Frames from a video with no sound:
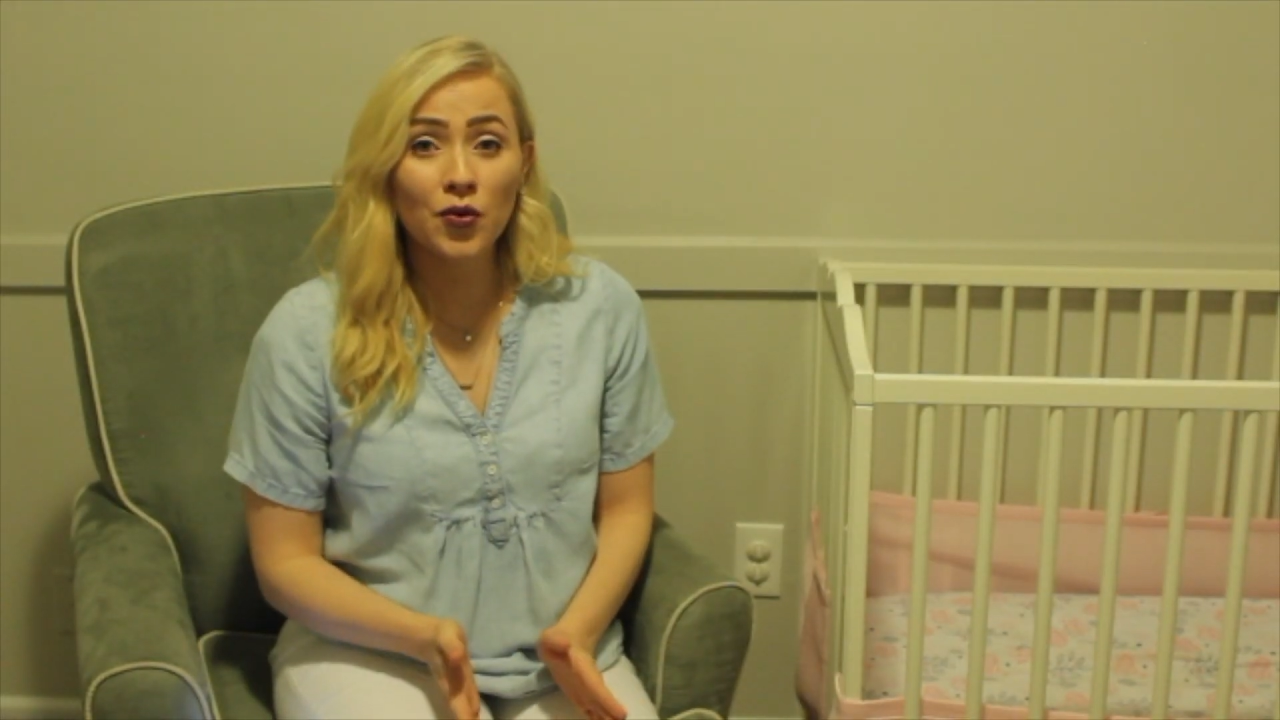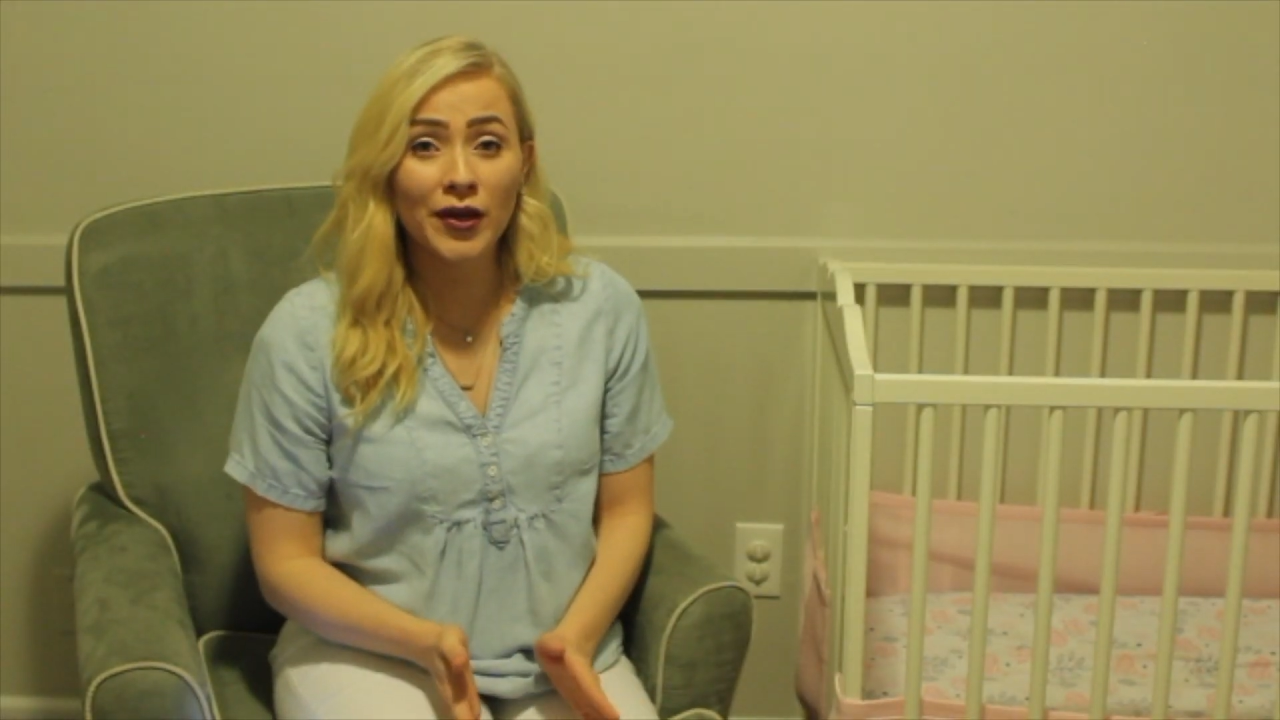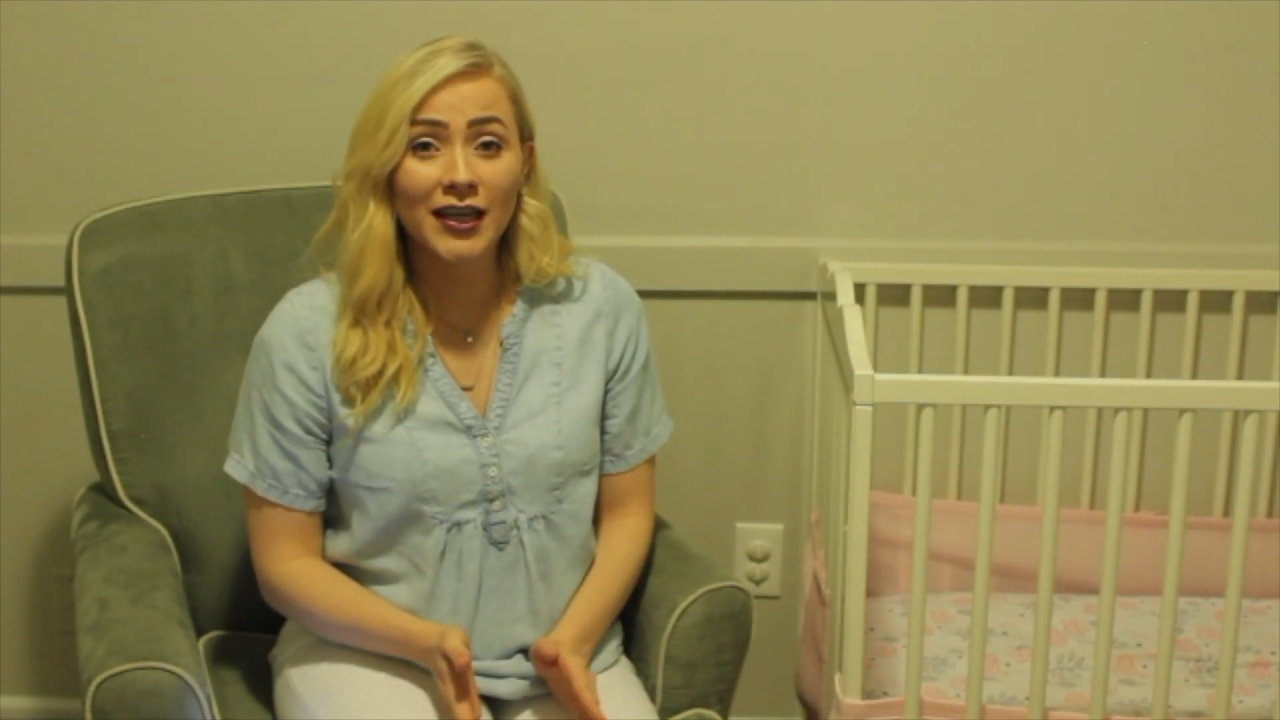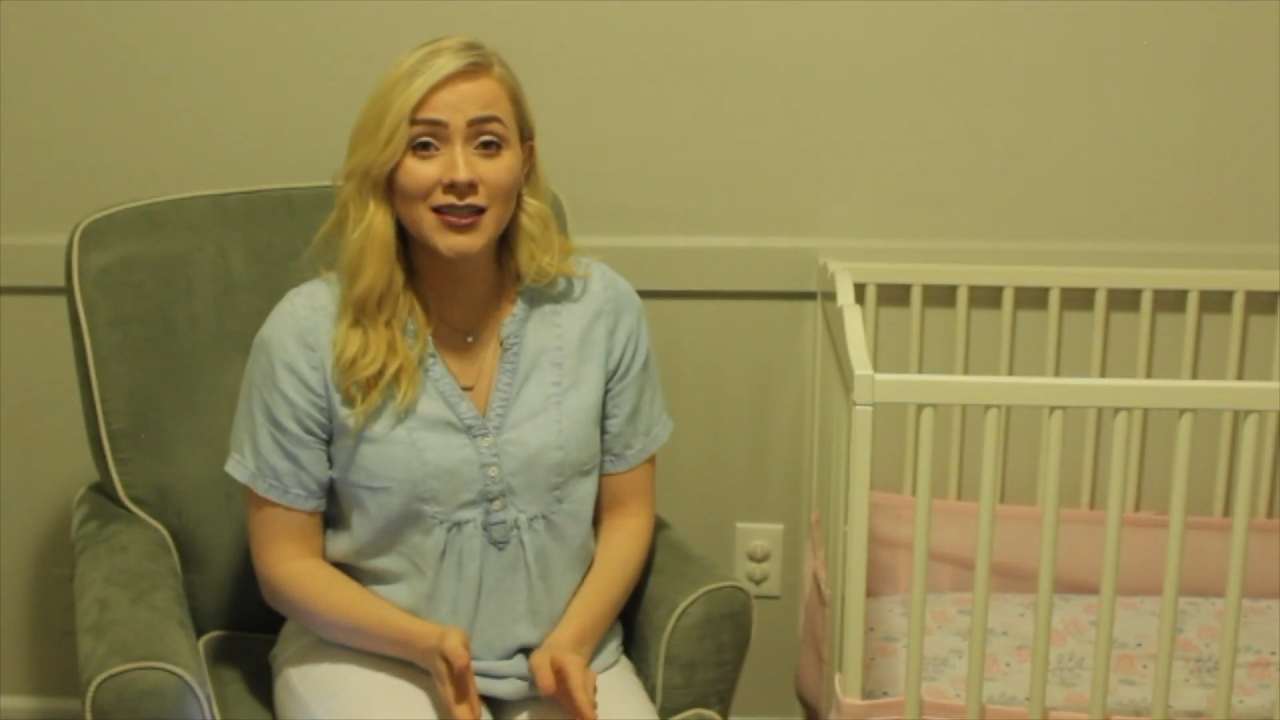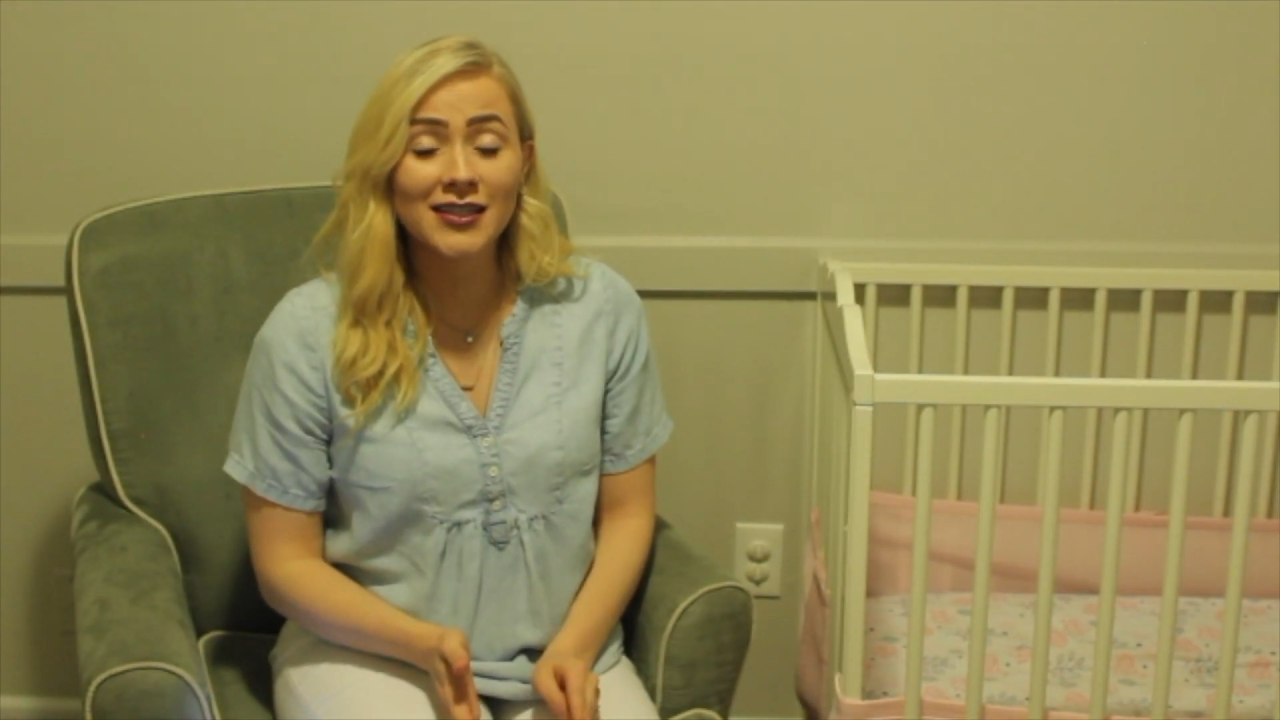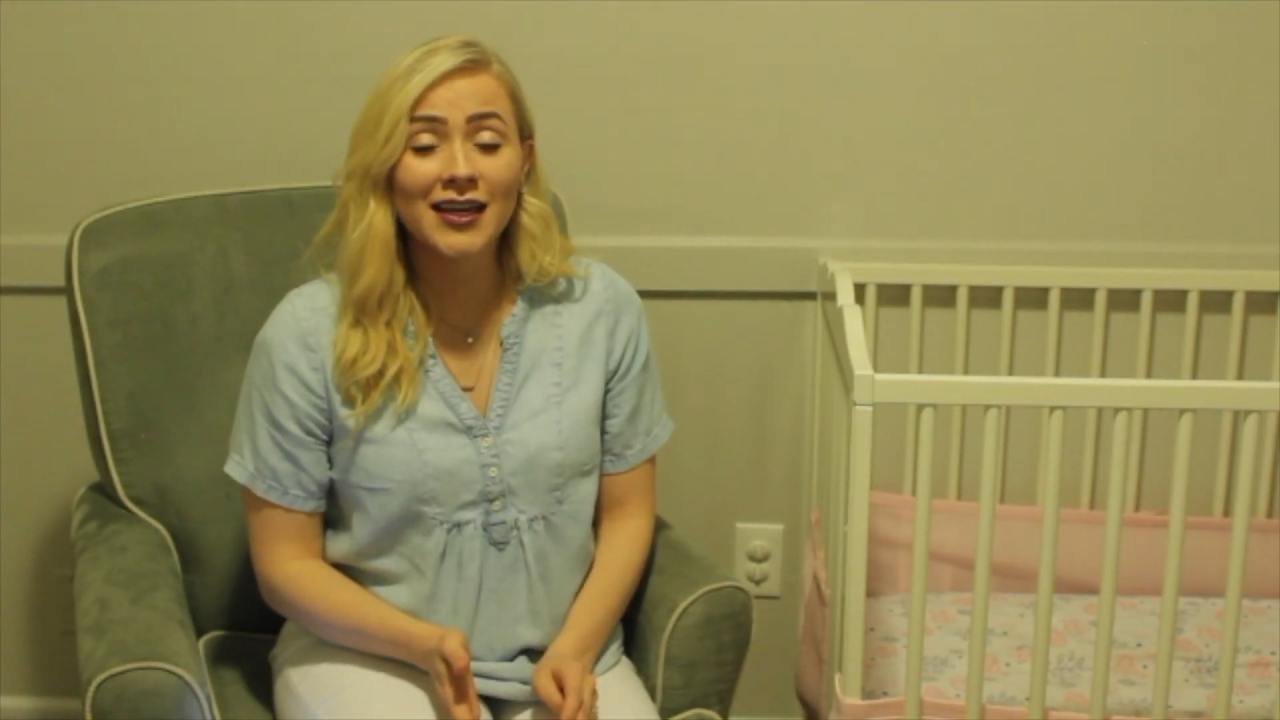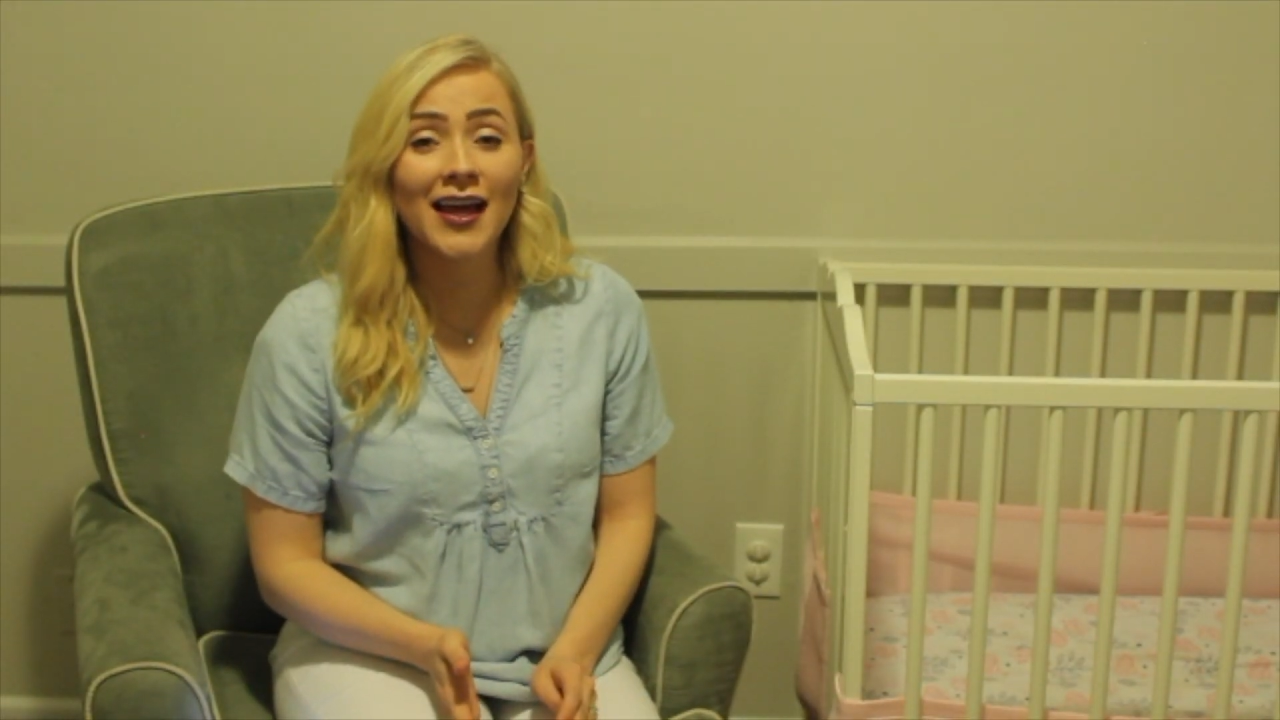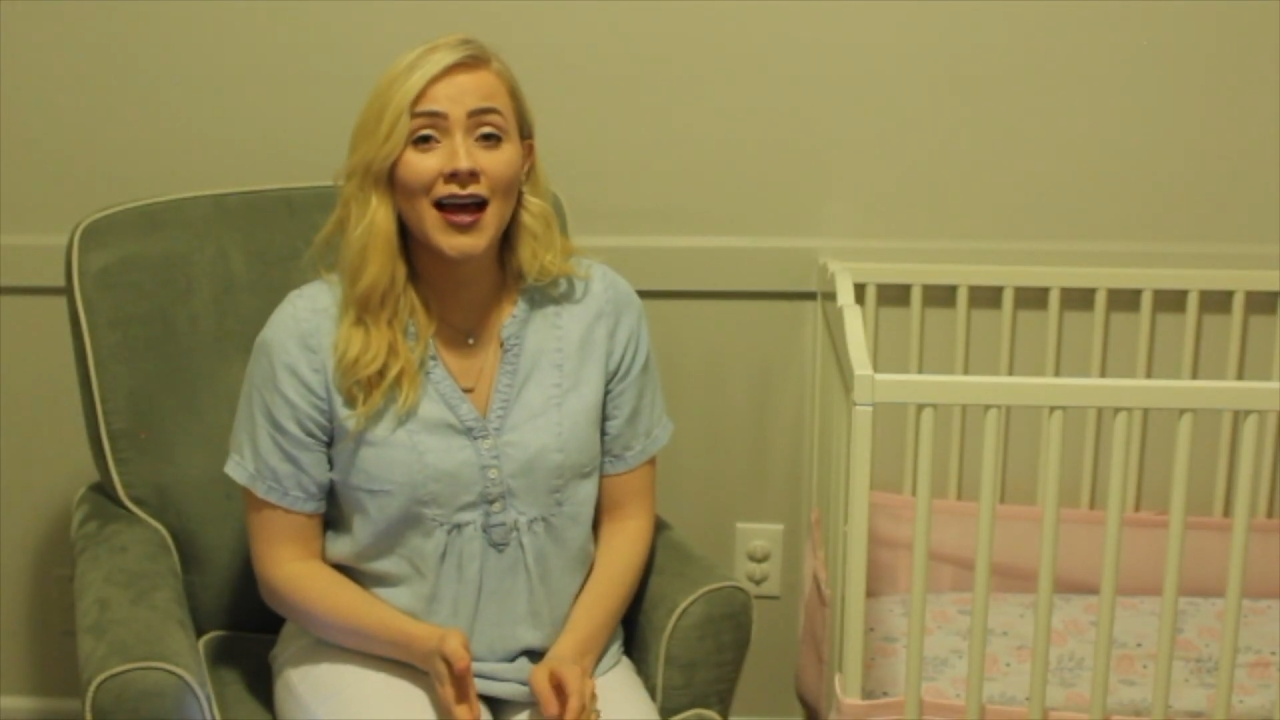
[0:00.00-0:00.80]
point,